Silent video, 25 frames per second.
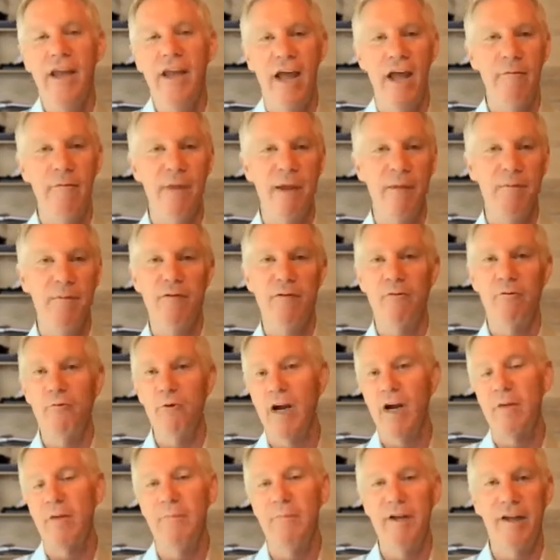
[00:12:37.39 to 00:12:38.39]
and maybe even
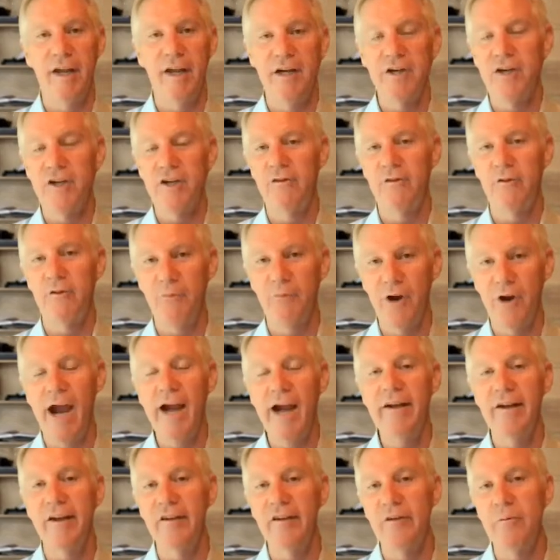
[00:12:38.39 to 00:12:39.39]
recommendations for
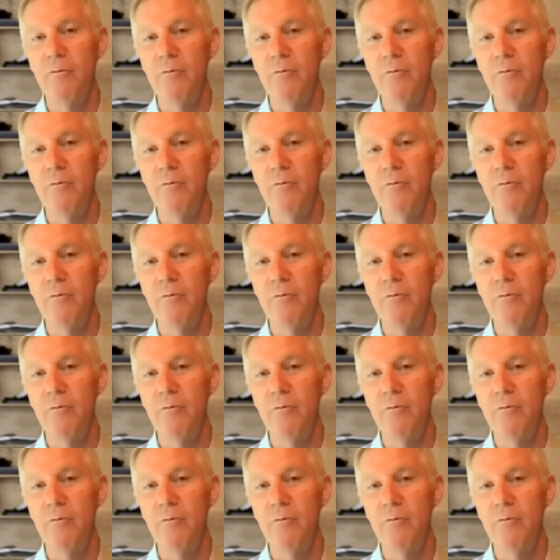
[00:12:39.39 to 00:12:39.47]
practice.